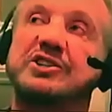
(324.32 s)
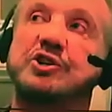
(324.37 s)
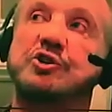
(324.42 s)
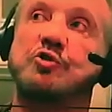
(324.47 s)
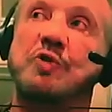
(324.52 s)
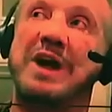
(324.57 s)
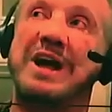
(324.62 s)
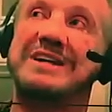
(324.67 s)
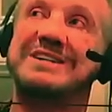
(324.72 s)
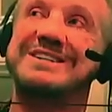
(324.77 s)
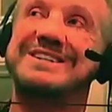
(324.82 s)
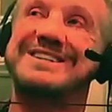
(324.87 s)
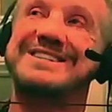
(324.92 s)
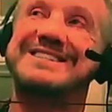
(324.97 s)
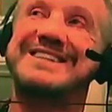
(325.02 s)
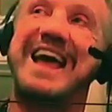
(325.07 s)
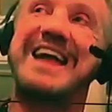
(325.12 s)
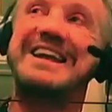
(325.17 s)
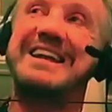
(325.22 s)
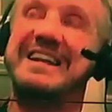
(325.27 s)
has
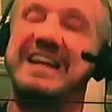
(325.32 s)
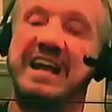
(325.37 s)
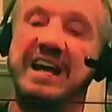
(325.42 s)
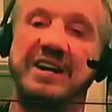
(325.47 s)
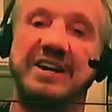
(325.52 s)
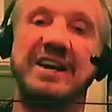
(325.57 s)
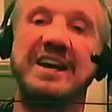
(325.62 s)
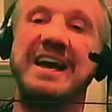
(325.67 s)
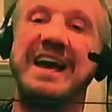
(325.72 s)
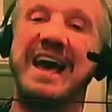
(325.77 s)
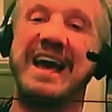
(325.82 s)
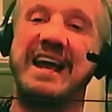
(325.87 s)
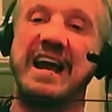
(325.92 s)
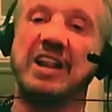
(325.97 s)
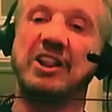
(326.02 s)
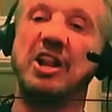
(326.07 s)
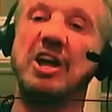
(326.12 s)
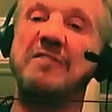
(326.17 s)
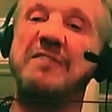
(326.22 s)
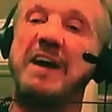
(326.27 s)
transcended, and
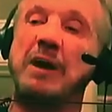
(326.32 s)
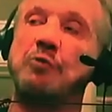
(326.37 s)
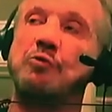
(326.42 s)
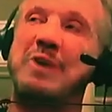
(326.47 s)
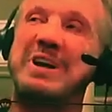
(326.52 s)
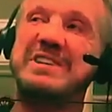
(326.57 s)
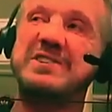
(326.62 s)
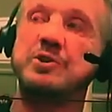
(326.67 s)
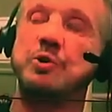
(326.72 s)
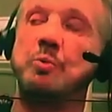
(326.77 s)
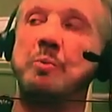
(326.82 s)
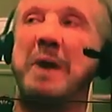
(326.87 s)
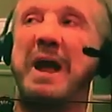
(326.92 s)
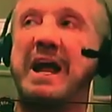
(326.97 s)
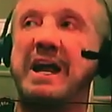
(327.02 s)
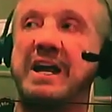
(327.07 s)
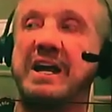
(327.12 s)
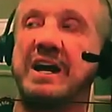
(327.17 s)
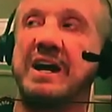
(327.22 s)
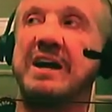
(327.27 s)
I love how
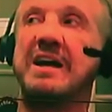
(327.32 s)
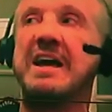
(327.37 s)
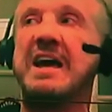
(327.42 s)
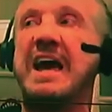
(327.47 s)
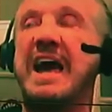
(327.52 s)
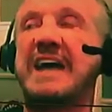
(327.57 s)
WrestleMania